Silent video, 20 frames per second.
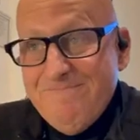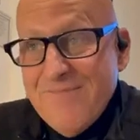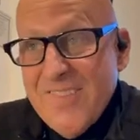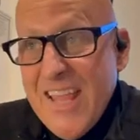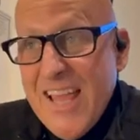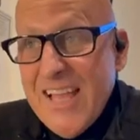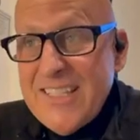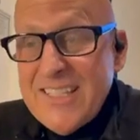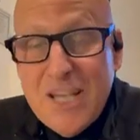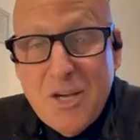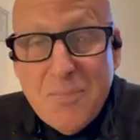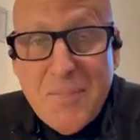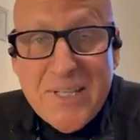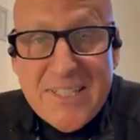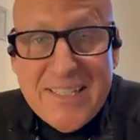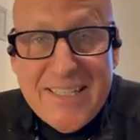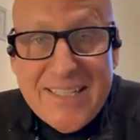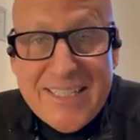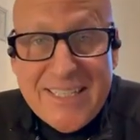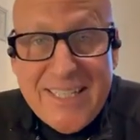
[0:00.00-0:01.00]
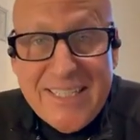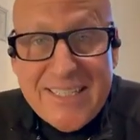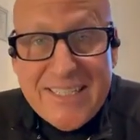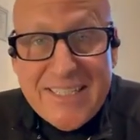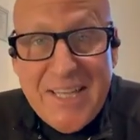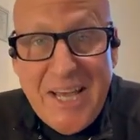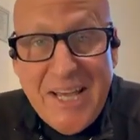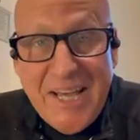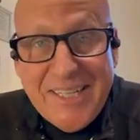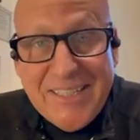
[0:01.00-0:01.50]
that's how business gets
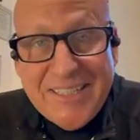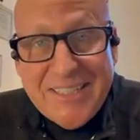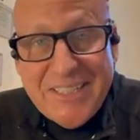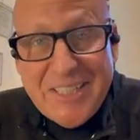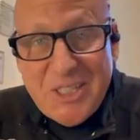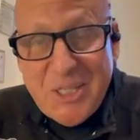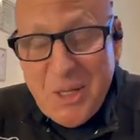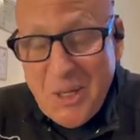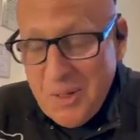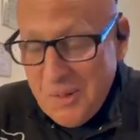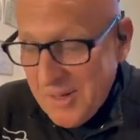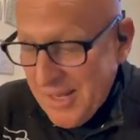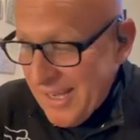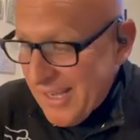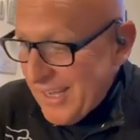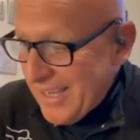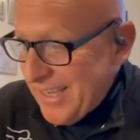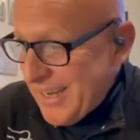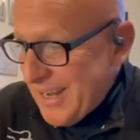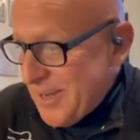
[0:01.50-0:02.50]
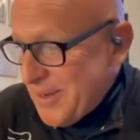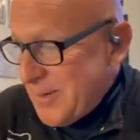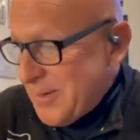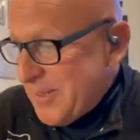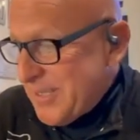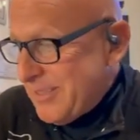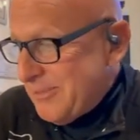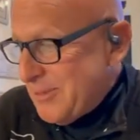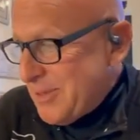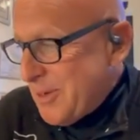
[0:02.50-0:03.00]
done. So, you know,
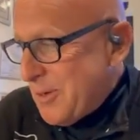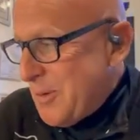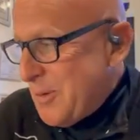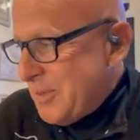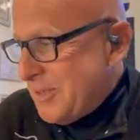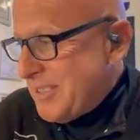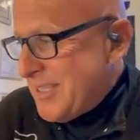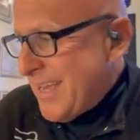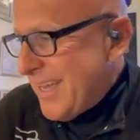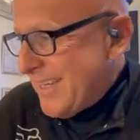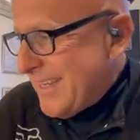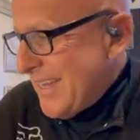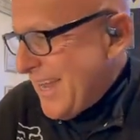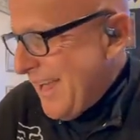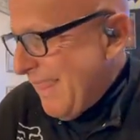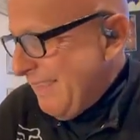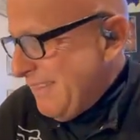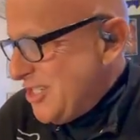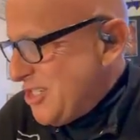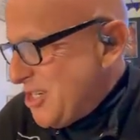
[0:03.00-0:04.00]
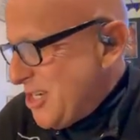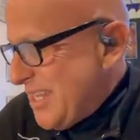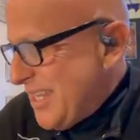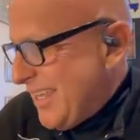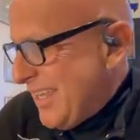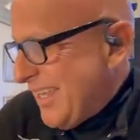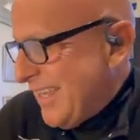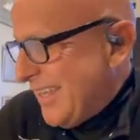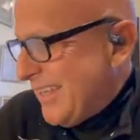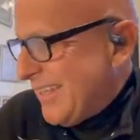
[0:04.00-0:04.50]
as the whole
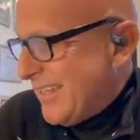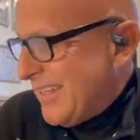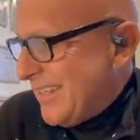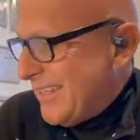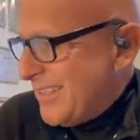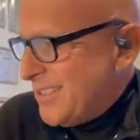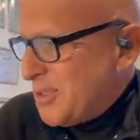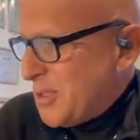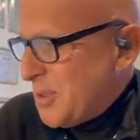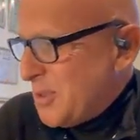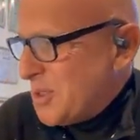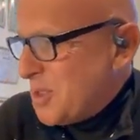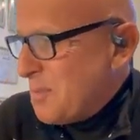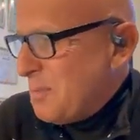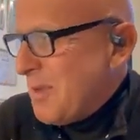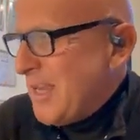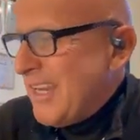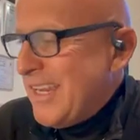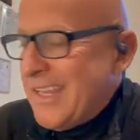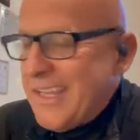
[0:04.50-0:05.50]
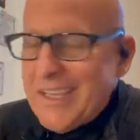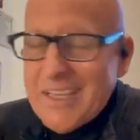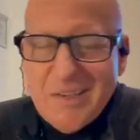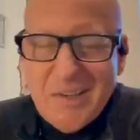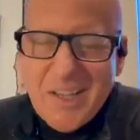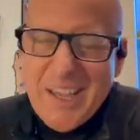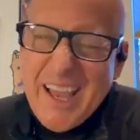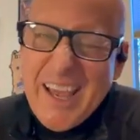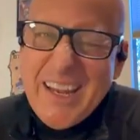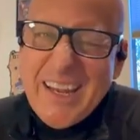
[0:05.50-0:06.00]
technology and social media
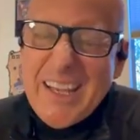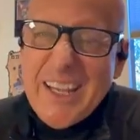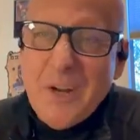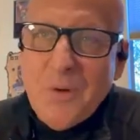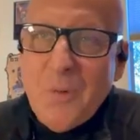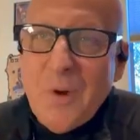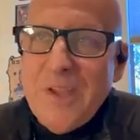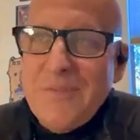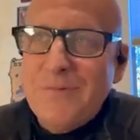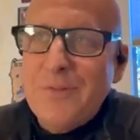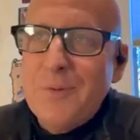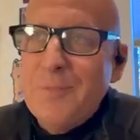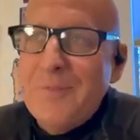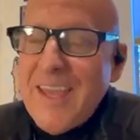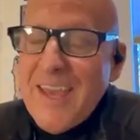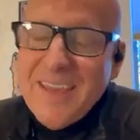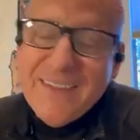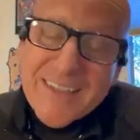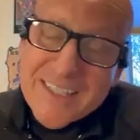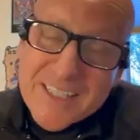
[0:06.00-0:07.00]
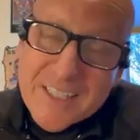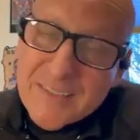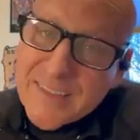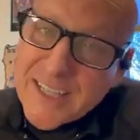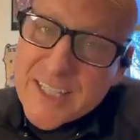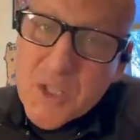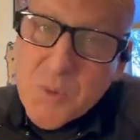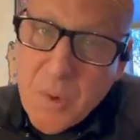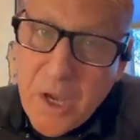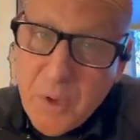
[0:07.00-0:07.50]
kind of get away from that.
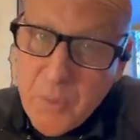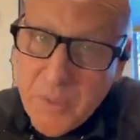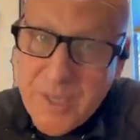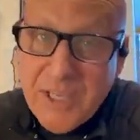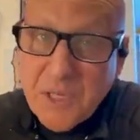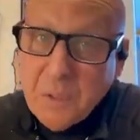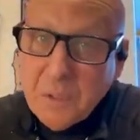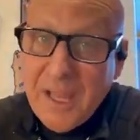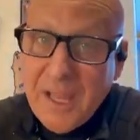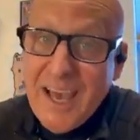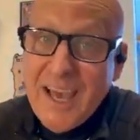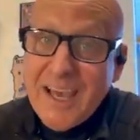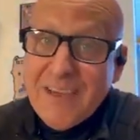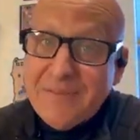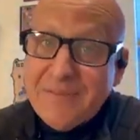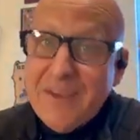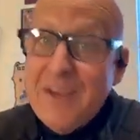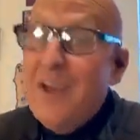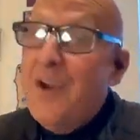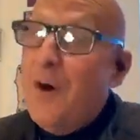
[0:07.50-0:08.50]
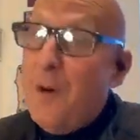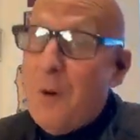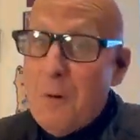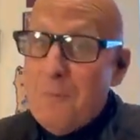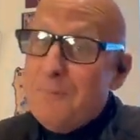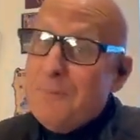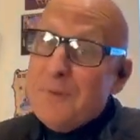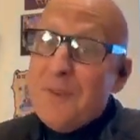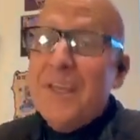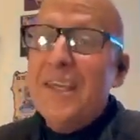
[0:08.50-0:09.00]
That's why we go live.
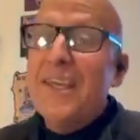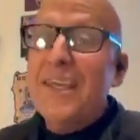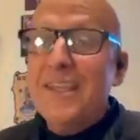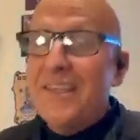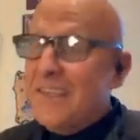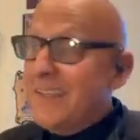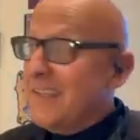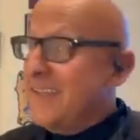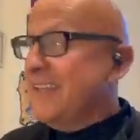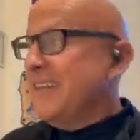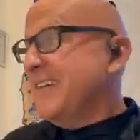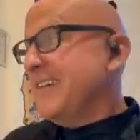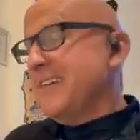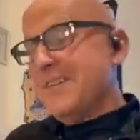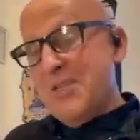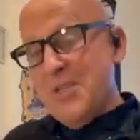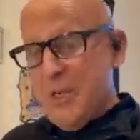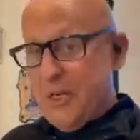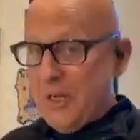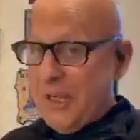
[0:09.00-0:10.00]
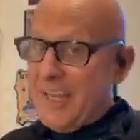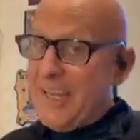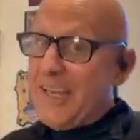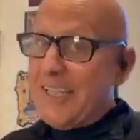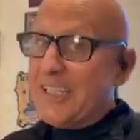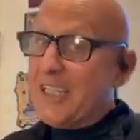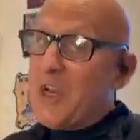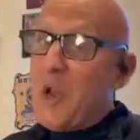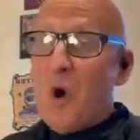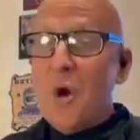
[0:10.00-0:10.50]
Hopefully, you're
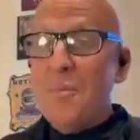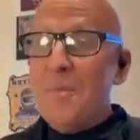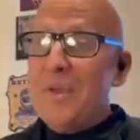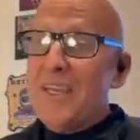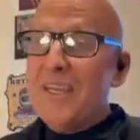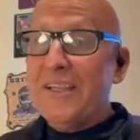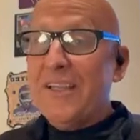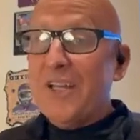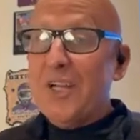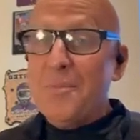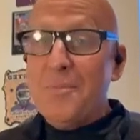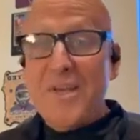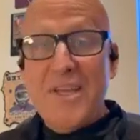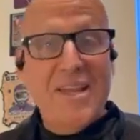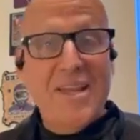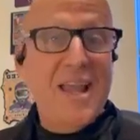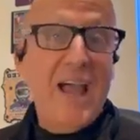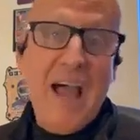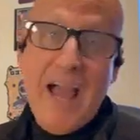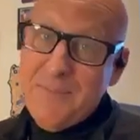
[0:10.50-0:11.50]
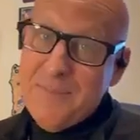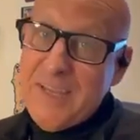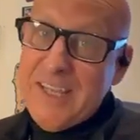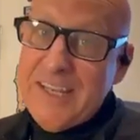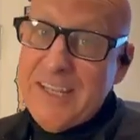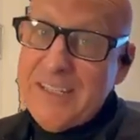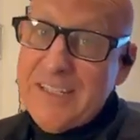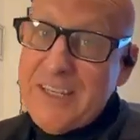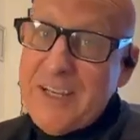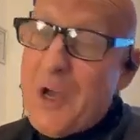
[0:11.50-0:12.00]
getting to know me a little bit. I'm
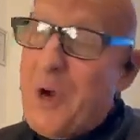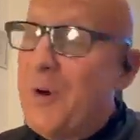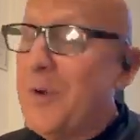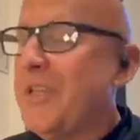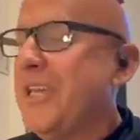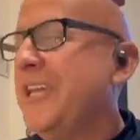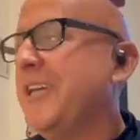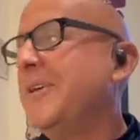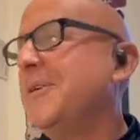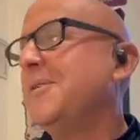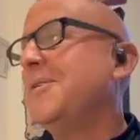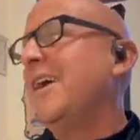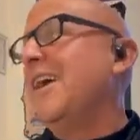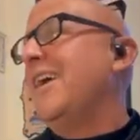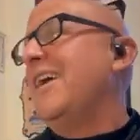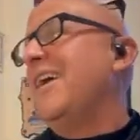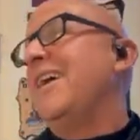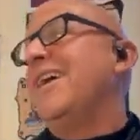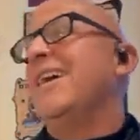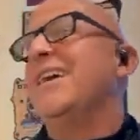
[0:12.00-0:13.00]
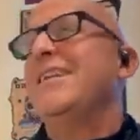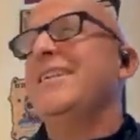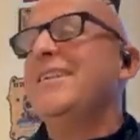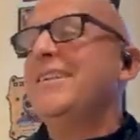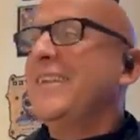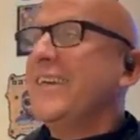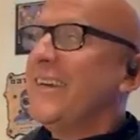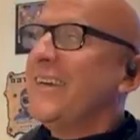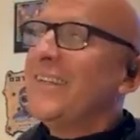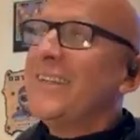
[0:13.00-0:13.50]
getting to know you. And
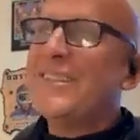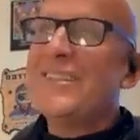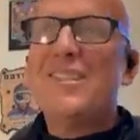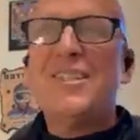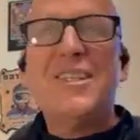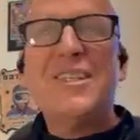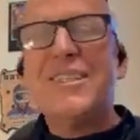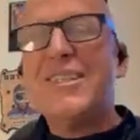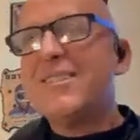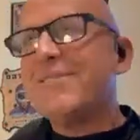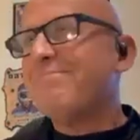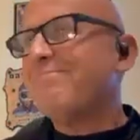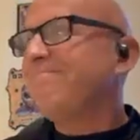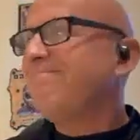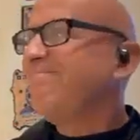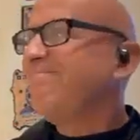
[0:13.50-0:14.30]
it's just,